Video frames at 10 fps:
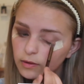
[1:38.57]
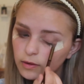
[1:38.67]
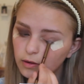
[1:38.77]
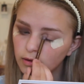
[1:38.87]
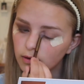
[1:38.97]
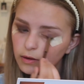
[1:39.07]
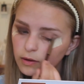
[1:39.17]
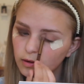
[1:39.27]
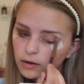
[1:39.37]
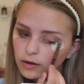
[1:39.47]

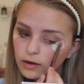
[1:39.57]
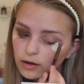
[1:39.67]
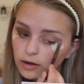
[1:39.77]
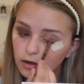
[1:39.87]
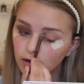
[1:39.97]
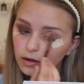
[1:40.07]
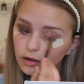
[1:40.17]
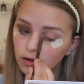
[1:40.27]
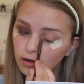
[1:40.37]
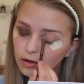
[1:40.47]
But she's got a
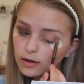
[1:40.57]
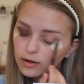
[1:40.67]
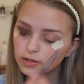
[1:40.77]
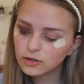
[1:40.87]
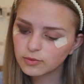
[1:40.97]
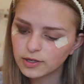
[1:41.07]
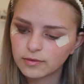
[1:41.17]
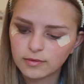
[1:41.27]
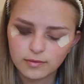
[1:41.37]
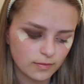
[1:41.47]
paintbrush, and
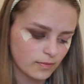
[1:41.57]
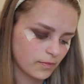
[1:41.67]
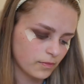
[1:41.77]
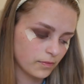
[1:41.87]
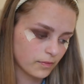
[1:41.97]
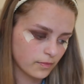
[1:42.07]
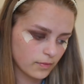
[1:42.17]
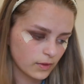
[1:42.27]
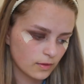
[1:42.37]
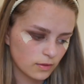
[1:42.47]
with I guess the
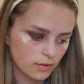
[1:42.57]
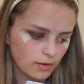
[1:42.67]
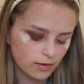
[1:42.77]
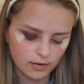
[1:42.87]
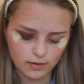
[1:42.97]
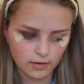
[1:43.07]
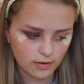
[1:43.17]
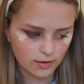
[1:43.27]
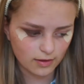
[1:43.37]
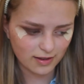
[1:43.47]
mirror,
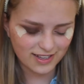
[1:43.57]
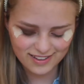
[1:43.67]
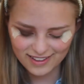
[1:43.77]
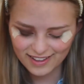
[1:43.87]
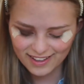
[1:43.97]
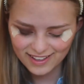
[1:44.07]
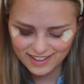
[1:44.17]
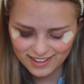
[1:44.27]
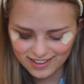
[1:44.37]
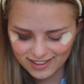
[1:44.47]
she's
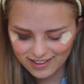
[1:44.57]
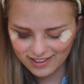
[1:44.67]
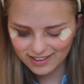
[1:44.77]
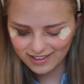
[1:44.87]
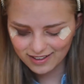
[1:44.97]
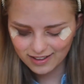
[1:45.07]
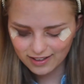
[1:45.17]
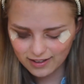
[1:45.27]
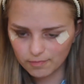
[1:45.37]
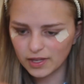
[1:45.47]
painting in her
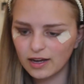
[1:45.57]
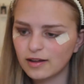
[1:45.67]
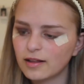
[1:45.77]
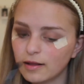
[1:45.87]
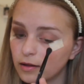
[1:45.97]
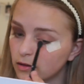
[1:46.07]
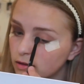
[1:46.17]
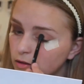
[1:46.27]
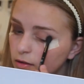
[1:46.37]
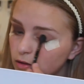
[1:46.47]
eye there. That
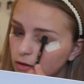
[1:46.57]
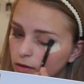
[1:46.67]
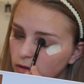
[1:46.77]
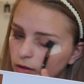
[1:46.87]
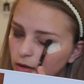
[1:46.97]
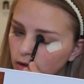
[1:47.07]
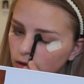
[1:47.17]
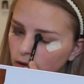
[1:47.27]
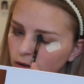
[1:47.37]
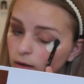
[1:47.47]
she did not get
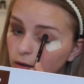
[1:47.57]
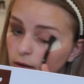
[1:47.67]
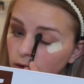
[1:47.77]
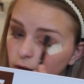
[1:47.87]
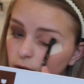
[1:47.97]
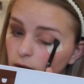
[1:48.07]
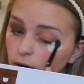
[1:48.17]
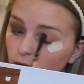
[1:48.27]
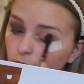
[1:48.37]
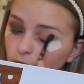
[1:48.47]
punched in the eye,
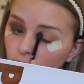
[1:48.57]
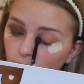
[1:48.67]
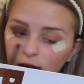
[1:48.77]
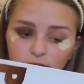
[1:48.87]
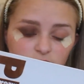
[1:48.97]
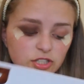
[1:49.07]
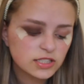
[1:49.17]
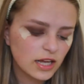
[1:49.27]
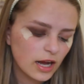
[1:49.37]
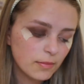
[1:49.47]
giving her a black eye.
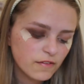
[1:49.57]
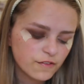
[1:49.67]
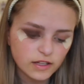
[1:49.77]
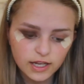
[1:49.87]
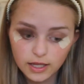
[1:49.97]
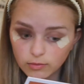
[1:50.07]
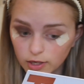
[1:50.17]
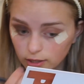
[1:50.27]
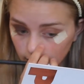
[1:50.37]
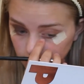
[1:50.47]
She's actually
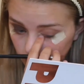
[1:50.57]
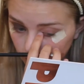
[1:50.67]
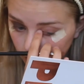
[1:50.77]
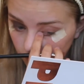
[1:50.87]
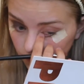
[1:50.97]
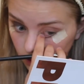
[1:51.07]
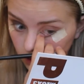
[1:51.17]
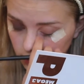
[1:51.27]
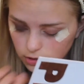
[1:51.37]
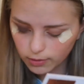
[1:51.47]
just got a paintbrush.
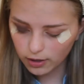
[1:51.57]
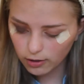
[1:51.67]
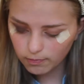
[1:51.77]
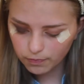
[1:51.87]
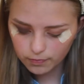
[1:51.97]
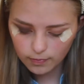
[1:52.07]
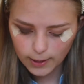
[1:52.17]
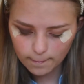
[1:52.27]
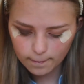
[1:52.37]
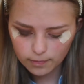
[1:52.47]
Don't
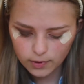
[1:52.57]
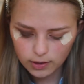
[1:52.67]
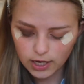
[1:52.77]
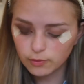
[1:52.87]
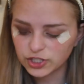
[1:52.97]
freak out.